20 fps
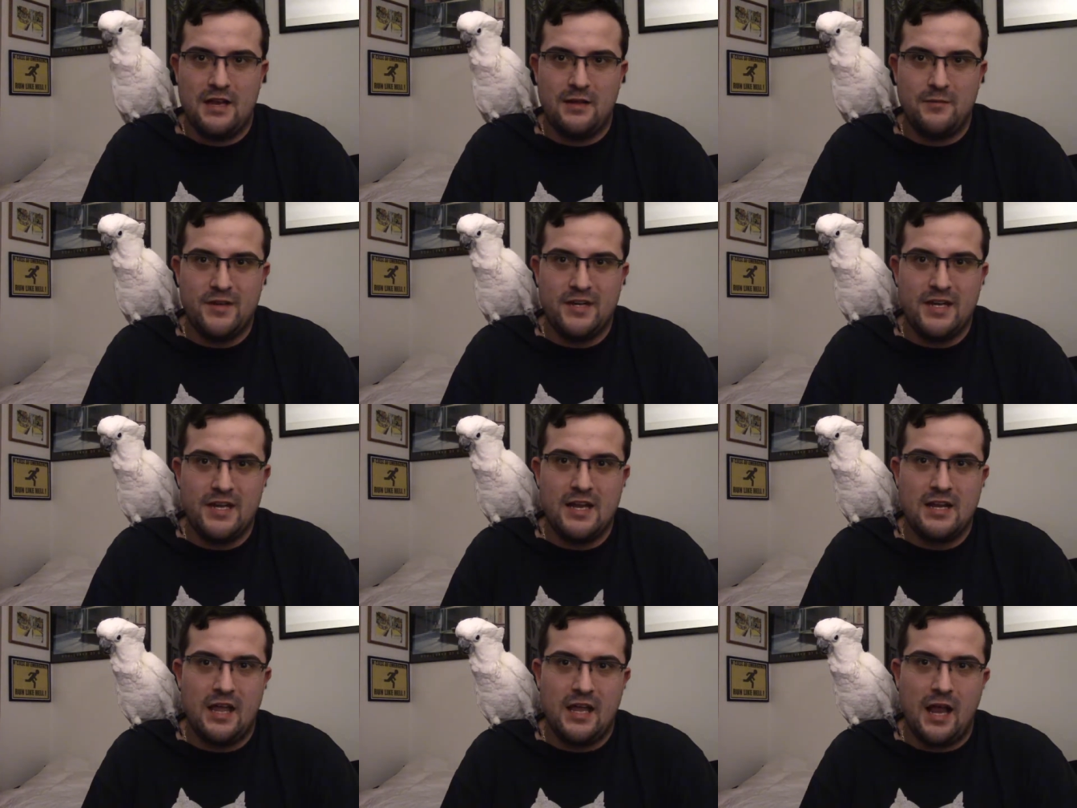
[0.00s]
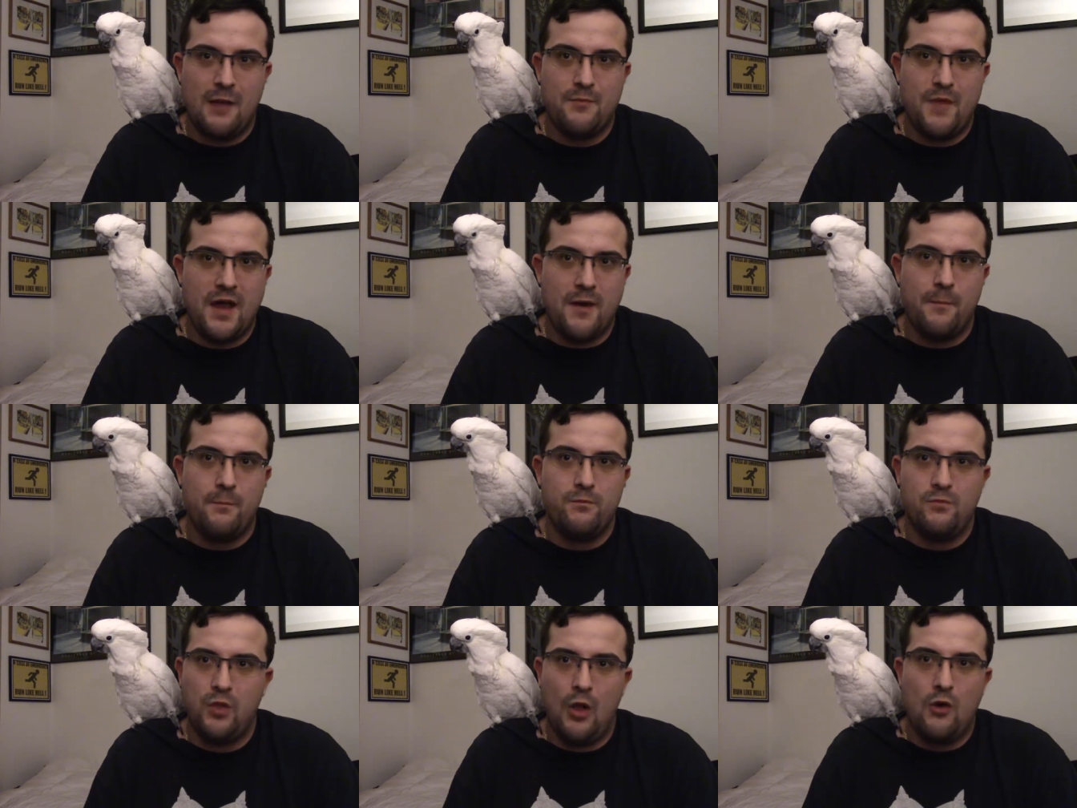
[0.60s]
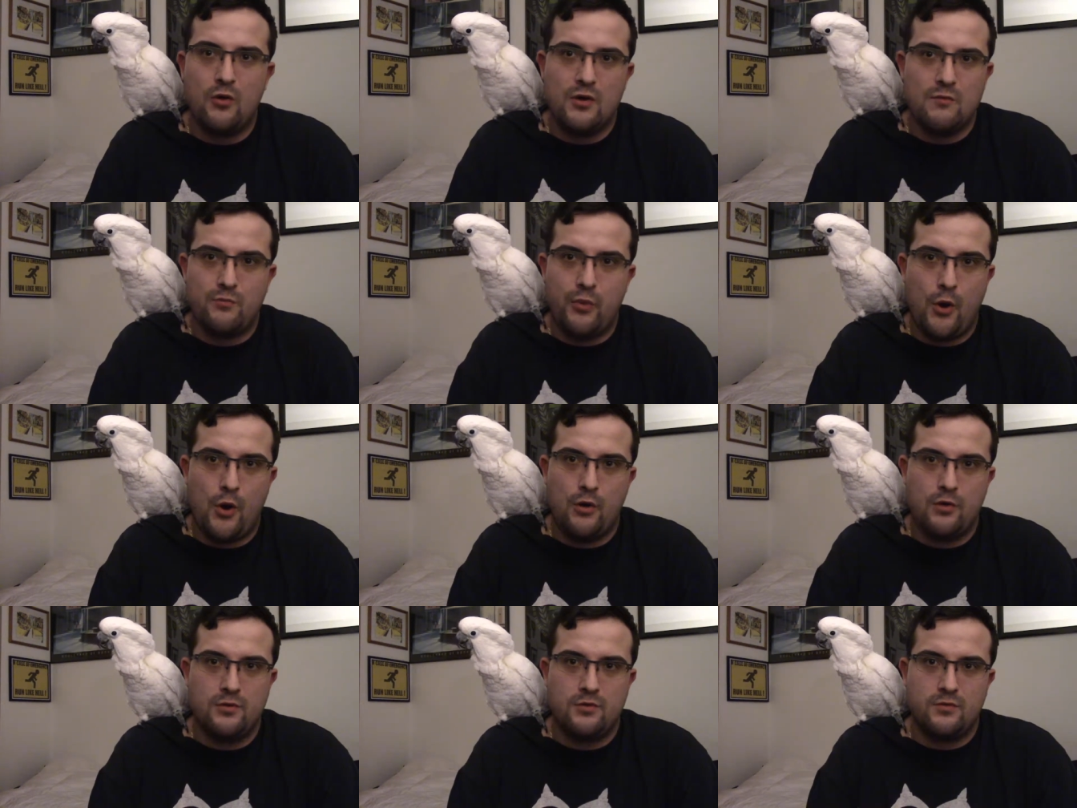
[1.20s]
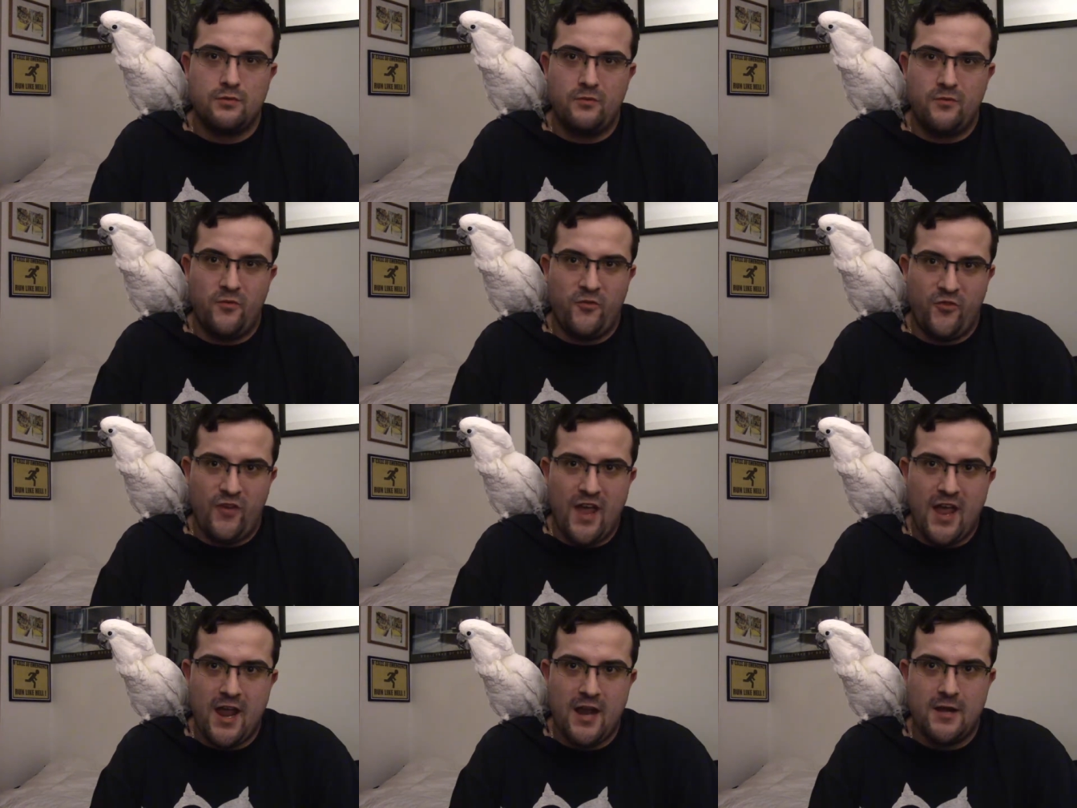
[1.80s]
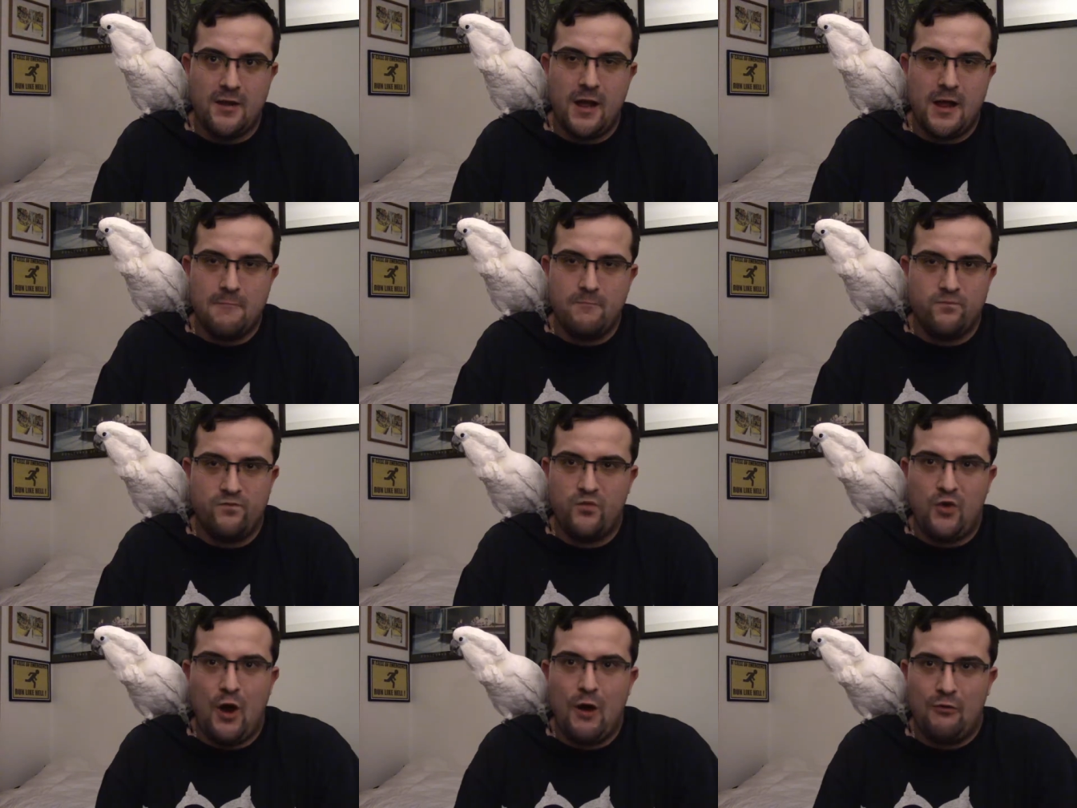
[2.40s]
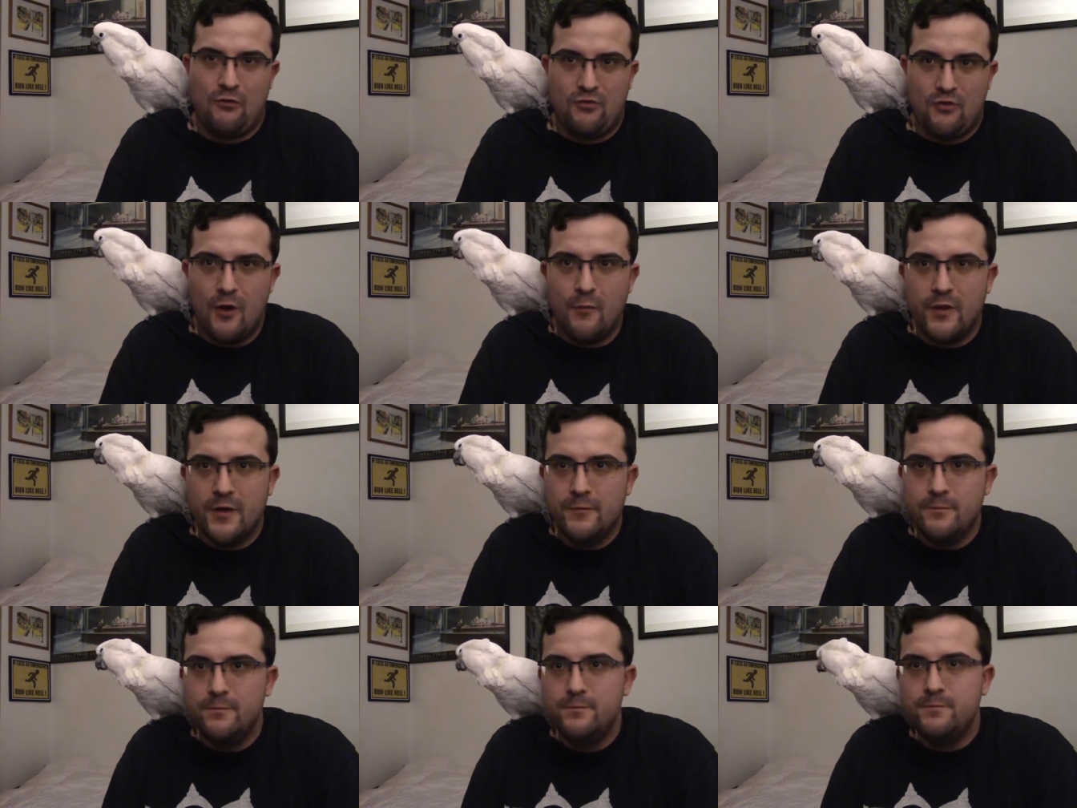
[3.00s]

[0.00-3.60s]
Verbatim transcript: I mean, again, like I'm not a Logan Paul fan. I'm far from it.